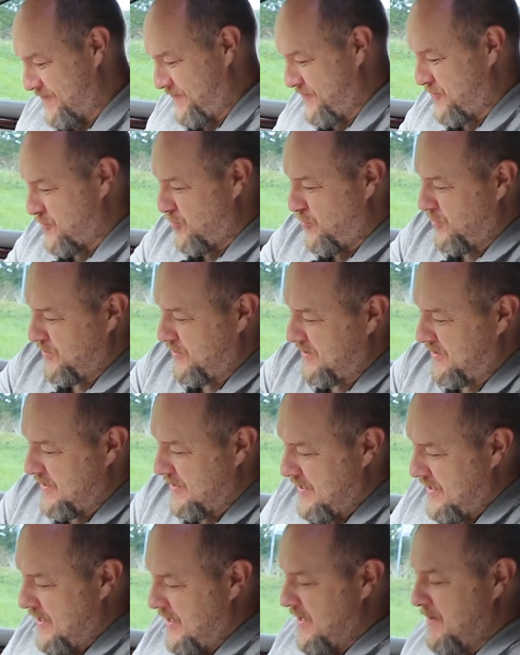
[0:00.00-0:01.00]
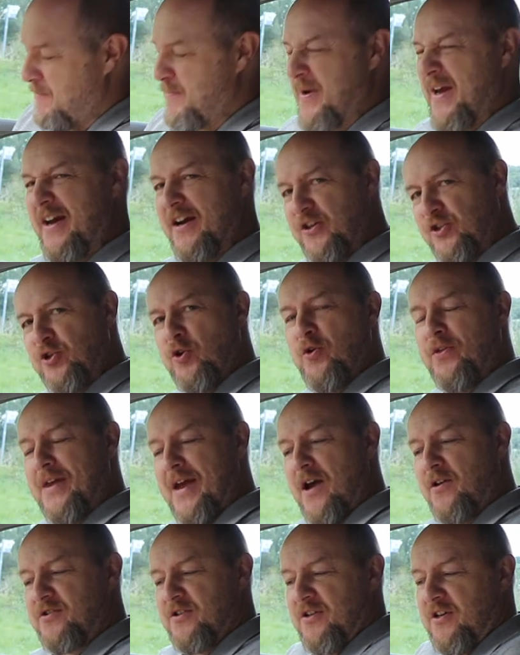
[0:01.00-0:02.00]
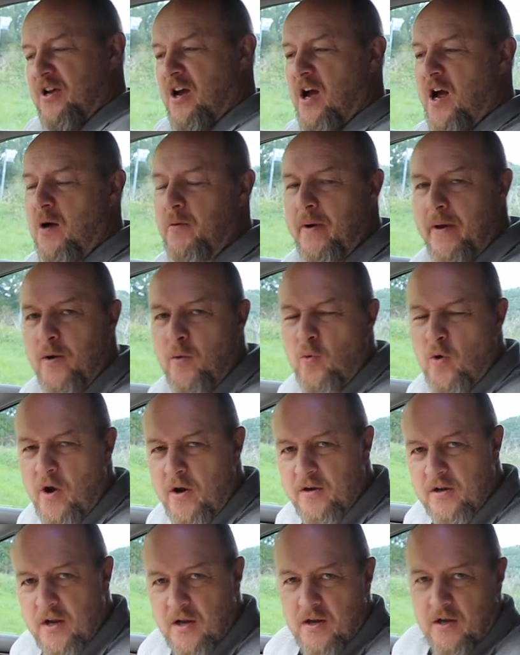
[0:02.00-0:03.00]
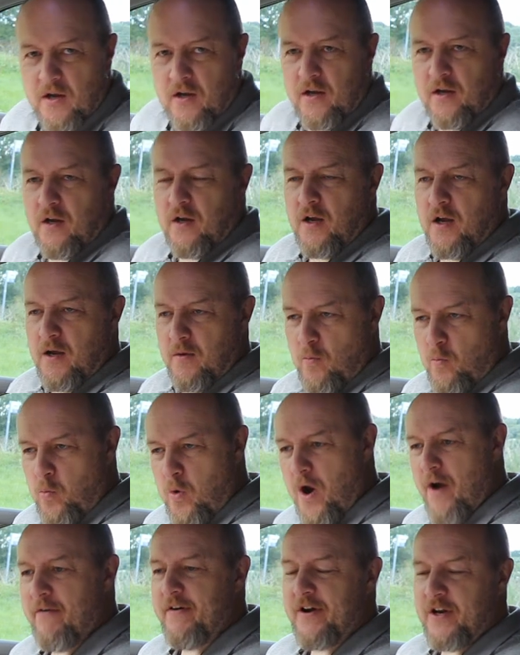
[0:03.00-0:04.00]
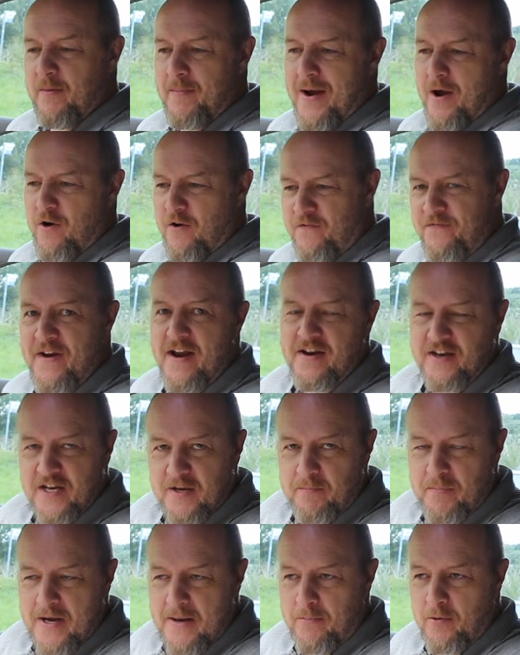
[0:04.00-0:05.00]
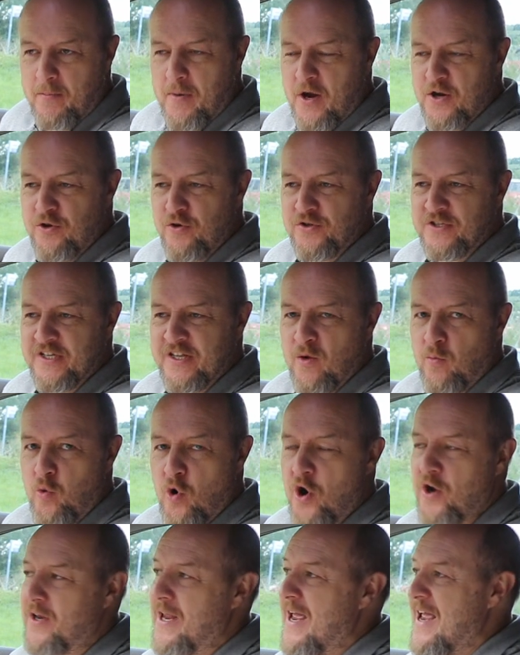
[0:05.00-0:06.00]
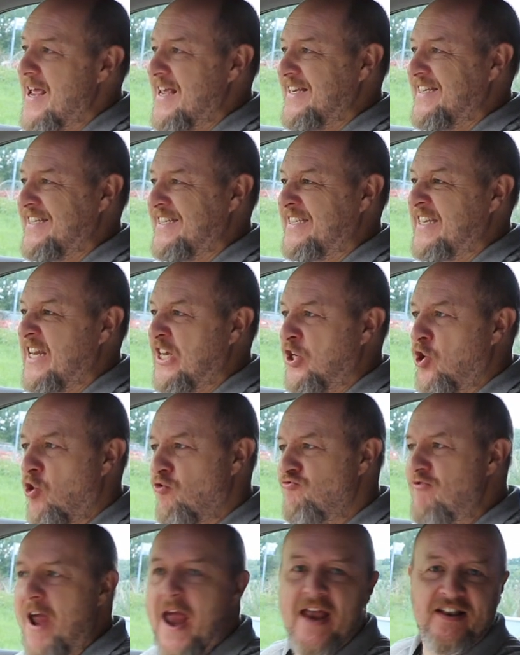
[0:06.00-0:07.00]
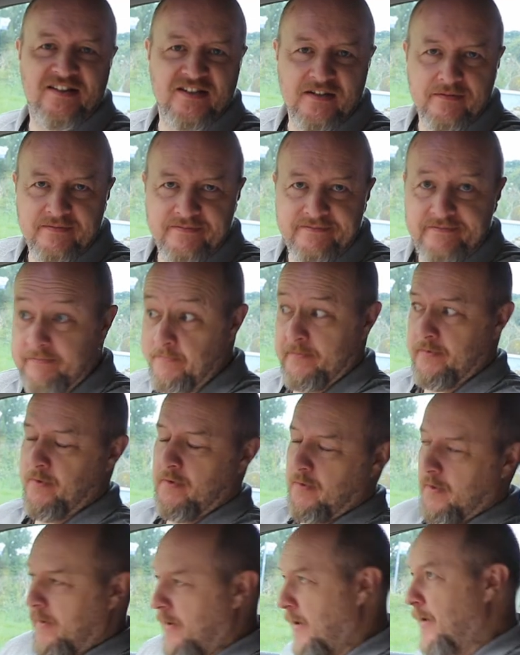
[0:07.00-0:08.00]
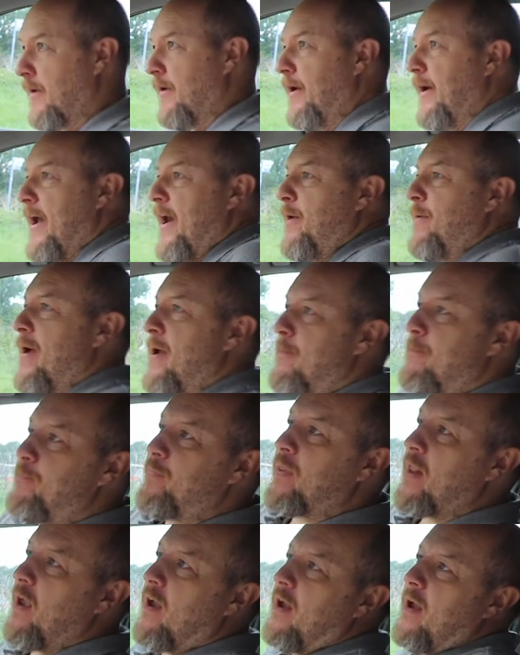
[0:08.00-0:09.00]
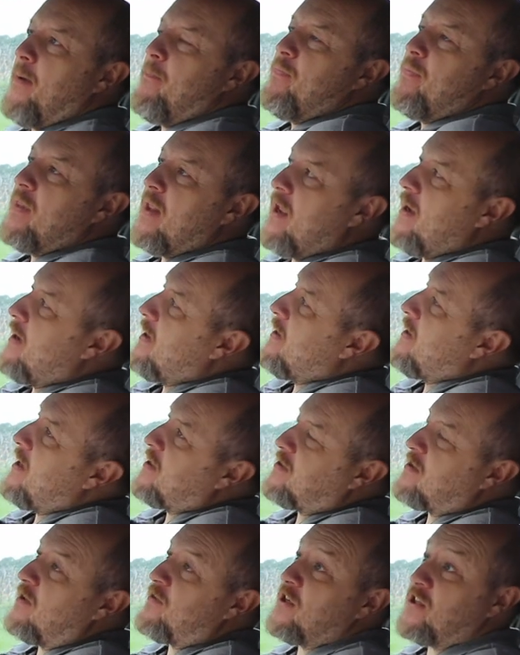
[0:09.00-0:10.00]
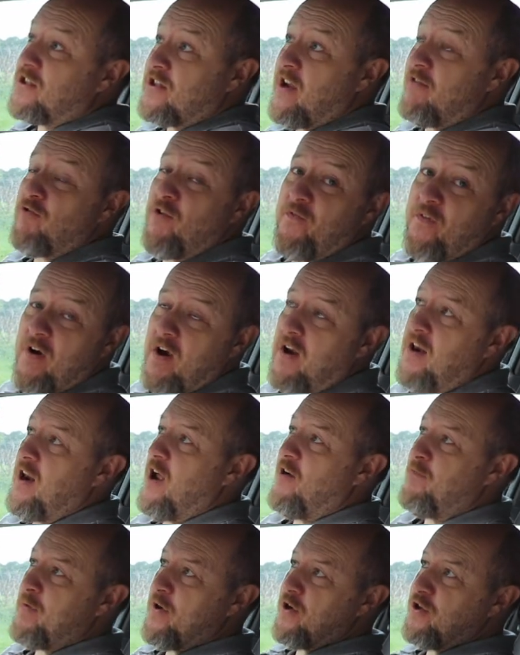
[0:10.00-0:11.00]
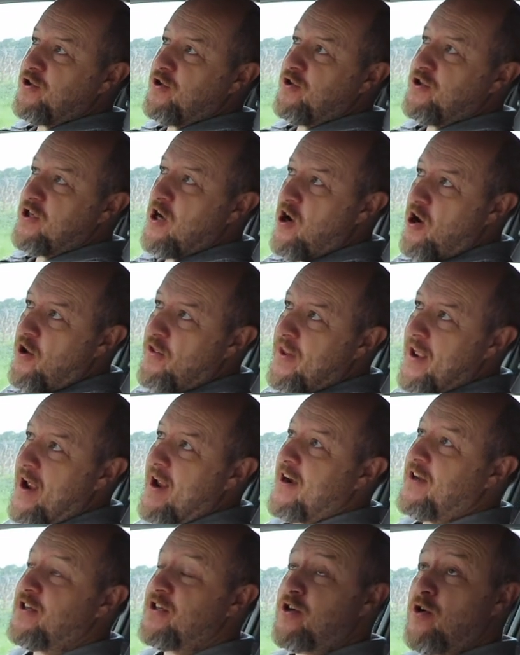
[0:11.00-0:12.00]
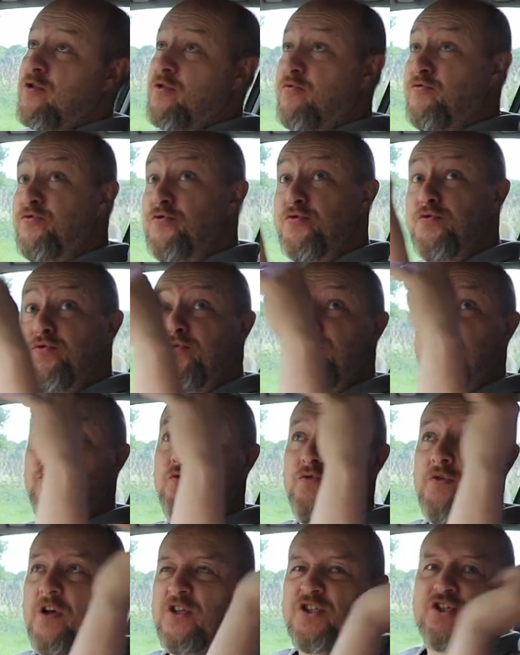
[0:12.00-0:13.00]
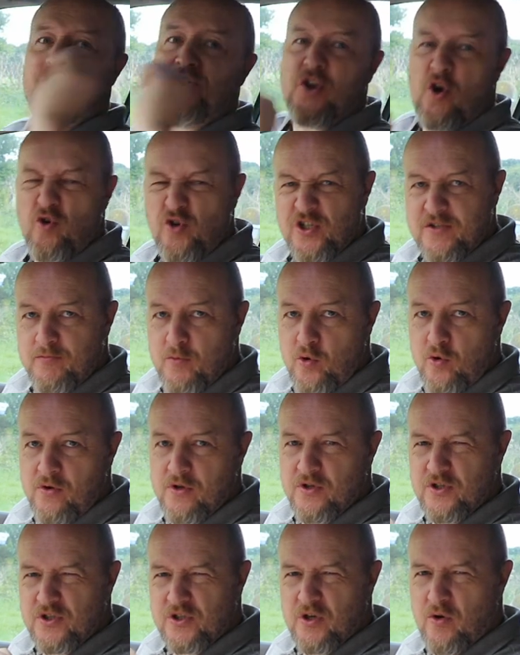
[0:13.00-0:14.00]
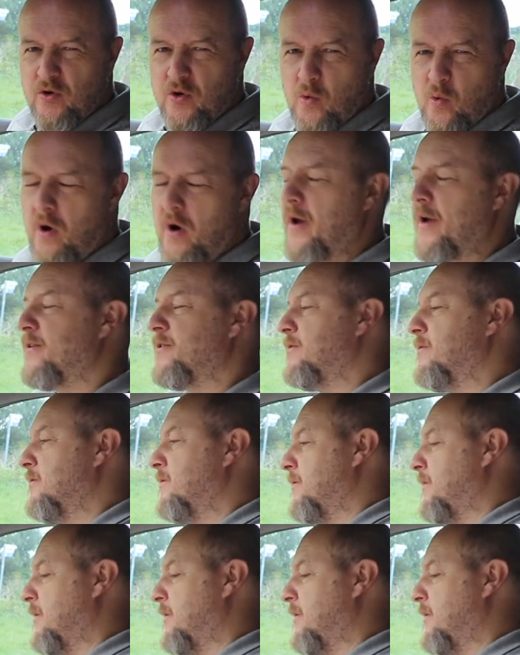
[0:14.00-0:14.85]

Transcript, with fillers: of course, being a 2000 car where you weren't uh, worried about offending people by using the word cigarette. Anyway, um, yes, the sunroof I love because you turn that and it just goes so smooth and so quiet.